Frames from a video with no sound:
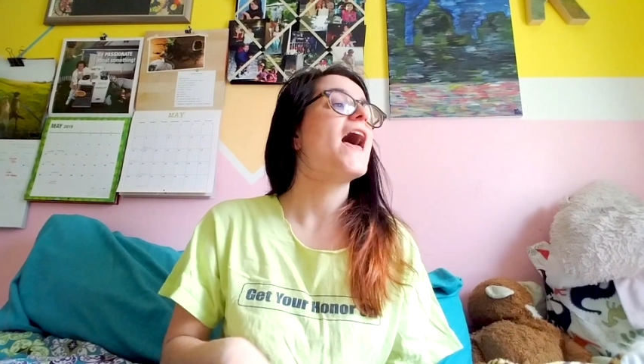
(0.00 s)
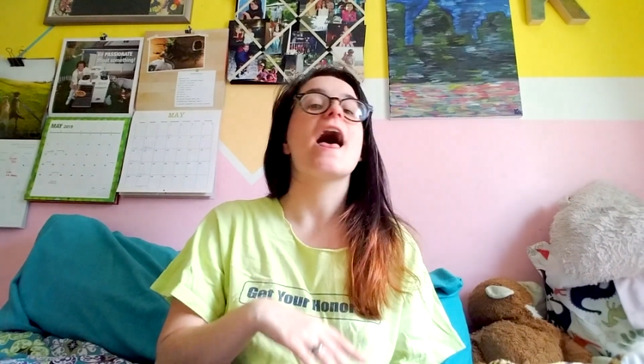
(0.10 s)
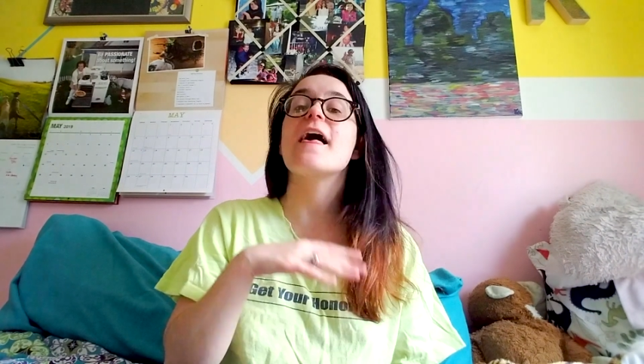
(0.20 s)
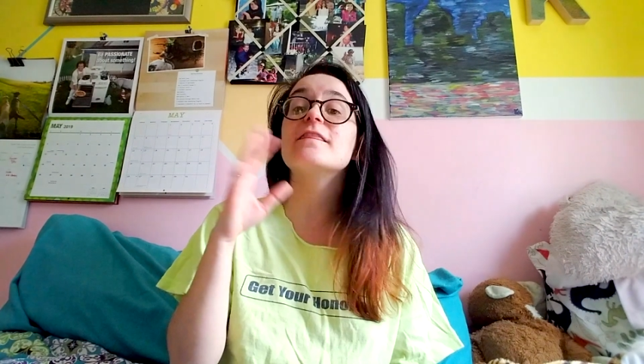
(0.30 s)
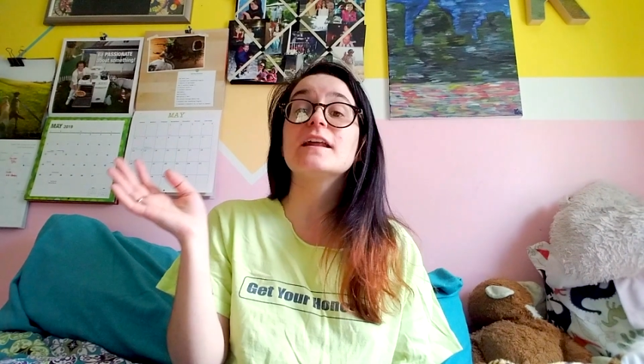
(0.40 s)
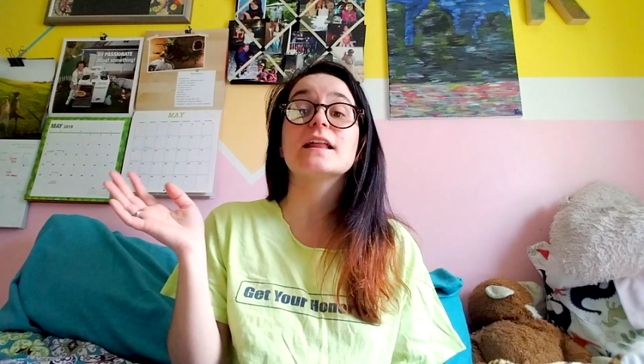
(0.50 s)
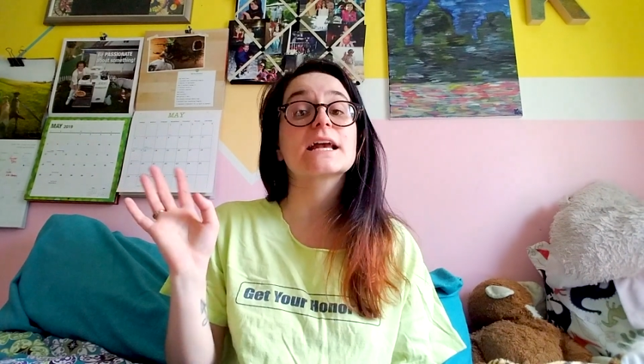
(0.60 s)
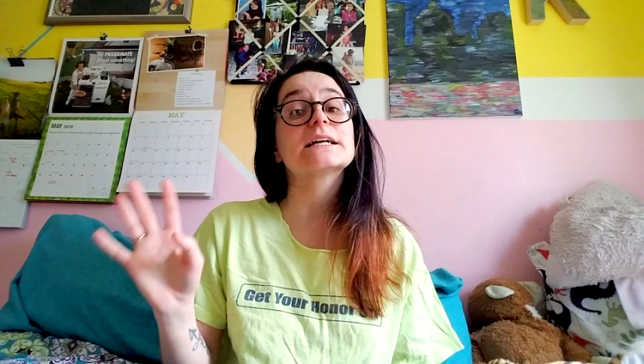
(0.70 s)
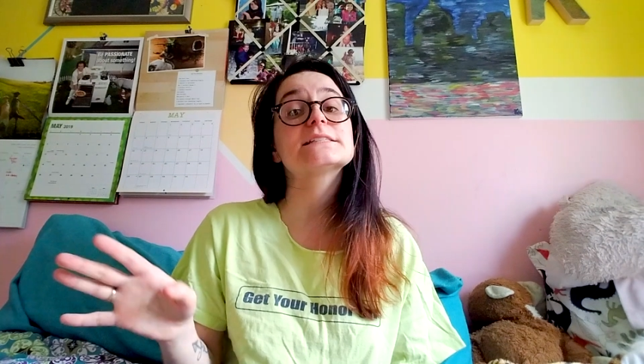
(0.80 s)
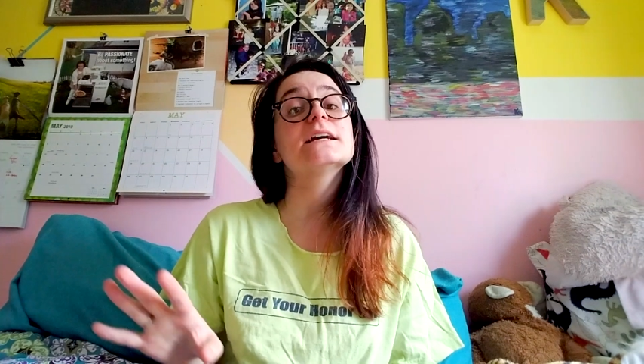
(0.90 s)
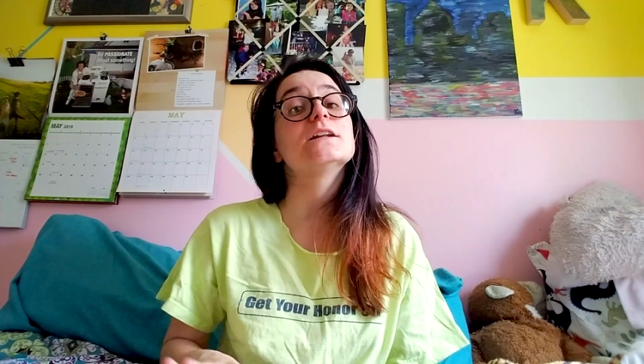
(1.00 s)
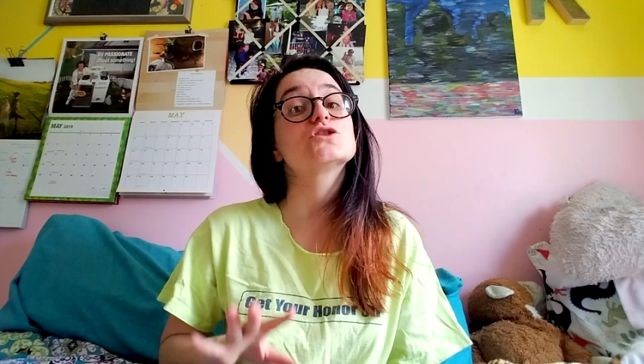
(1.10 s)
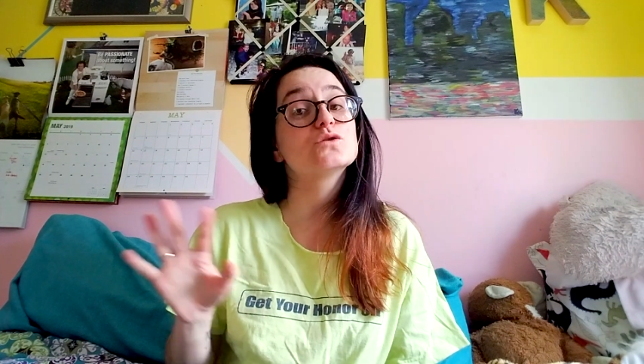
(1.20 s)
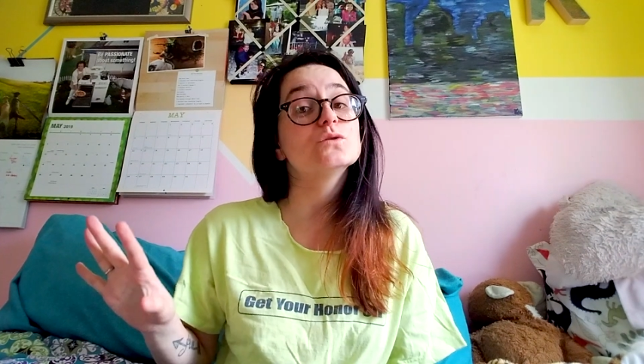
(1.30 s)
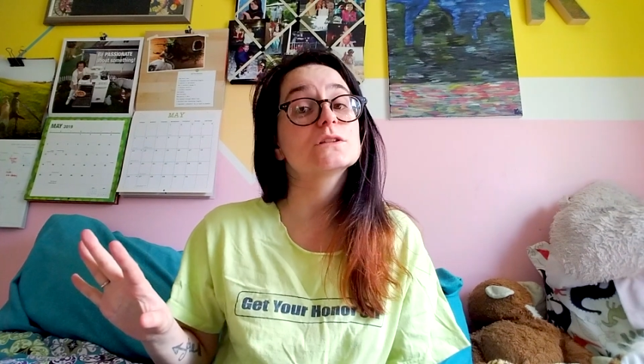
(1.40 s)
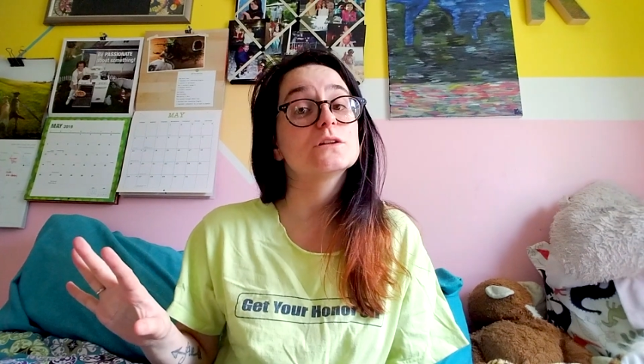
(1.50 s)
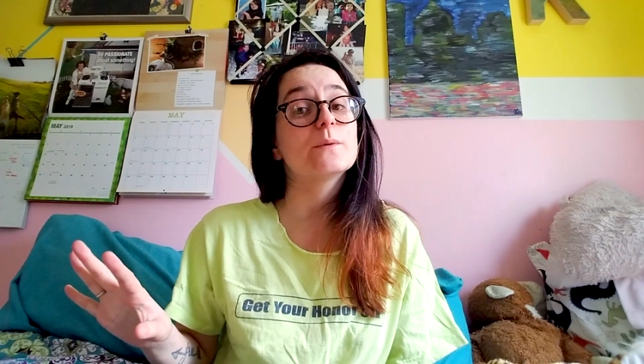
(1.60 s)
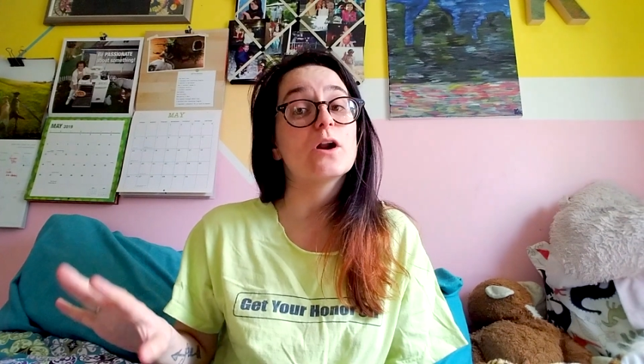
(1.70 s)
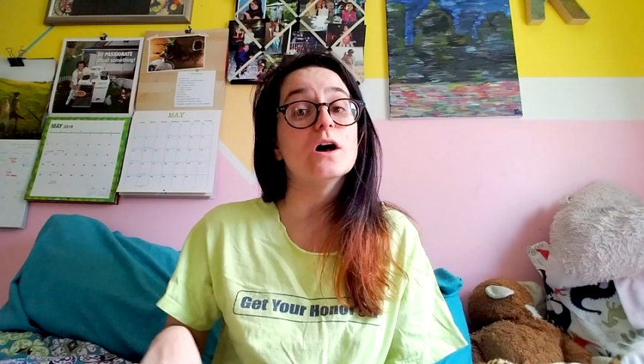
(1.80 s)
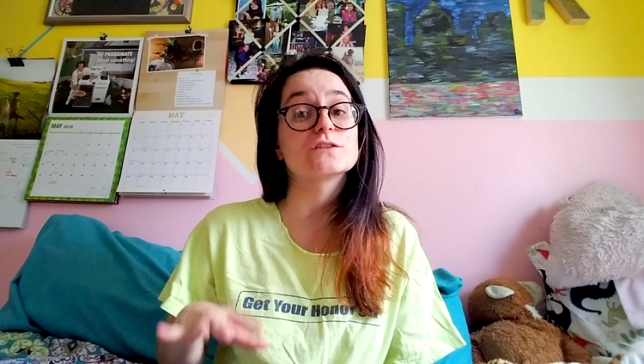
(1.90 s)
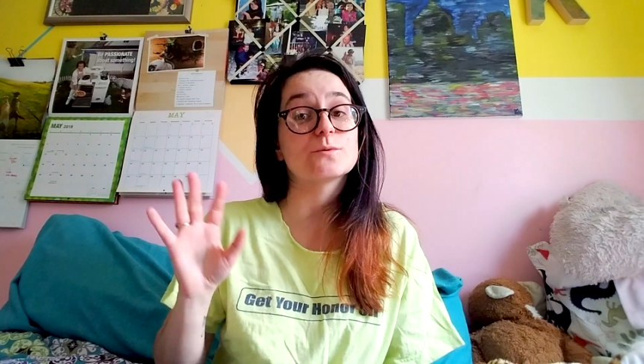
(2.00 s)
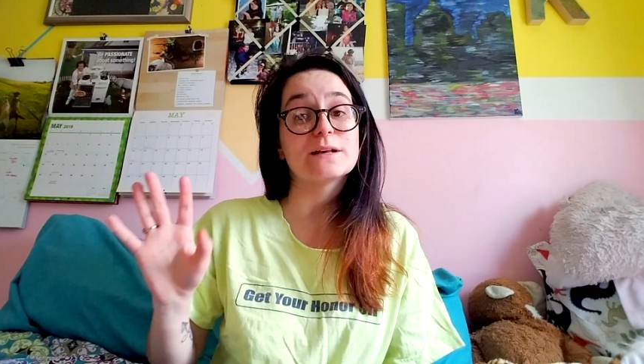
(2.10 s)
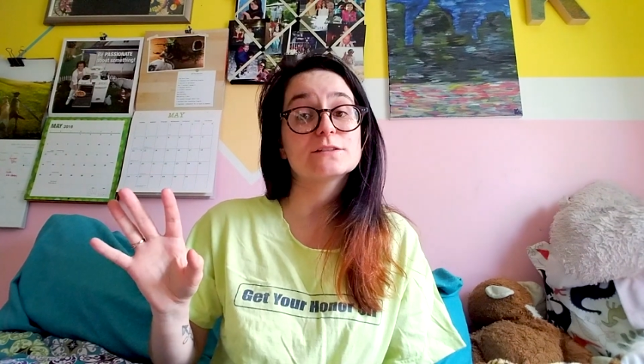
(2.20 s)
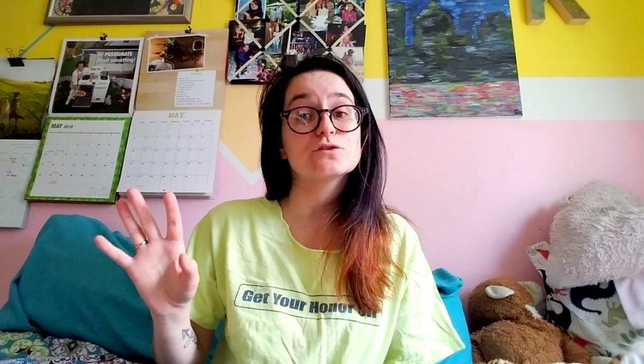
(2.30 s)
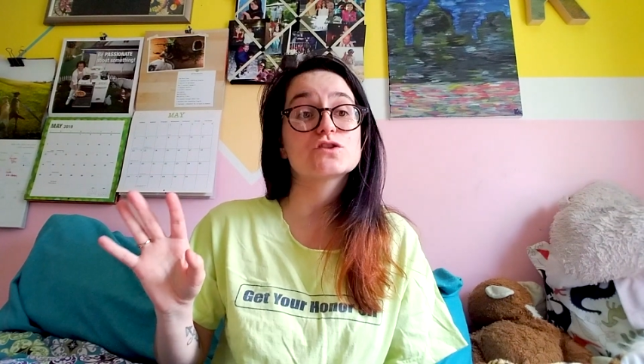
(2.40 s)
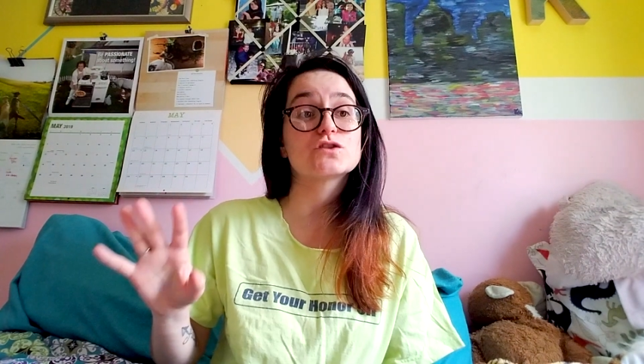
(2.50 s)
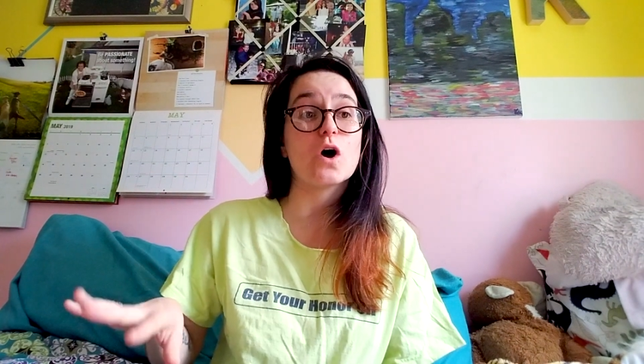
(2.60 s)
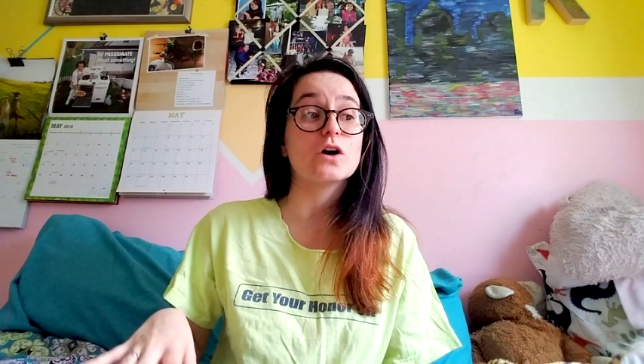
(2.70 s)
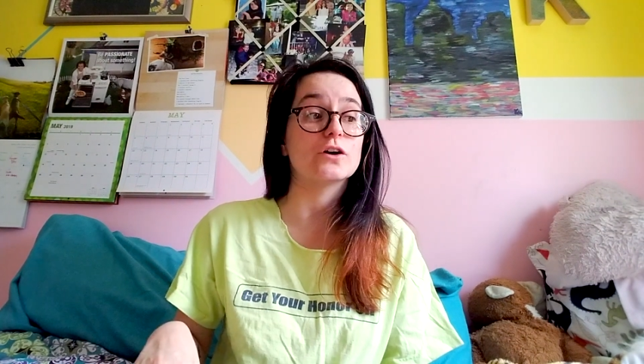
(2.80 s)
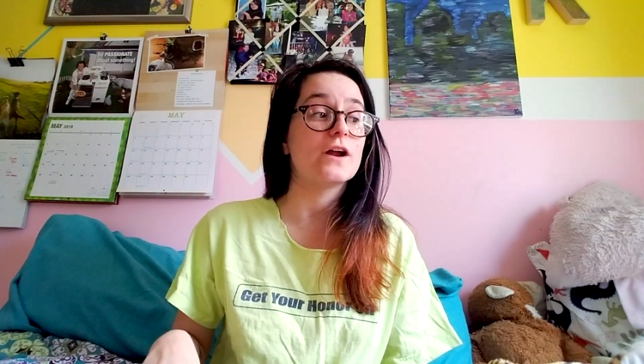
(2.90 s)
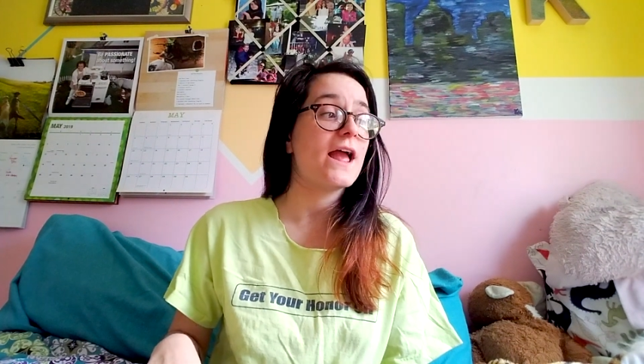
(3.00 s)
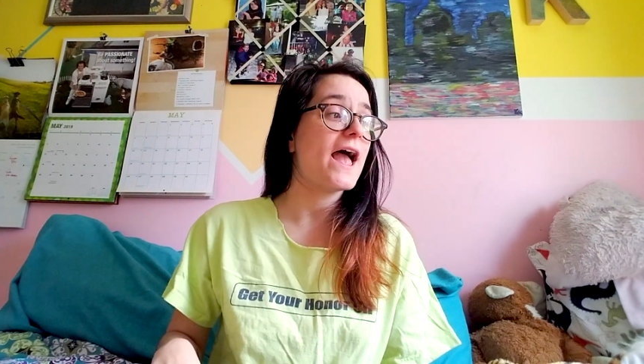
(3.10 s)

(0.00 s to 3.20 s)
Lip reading: And then, like I said, school still went on, so I still saw her,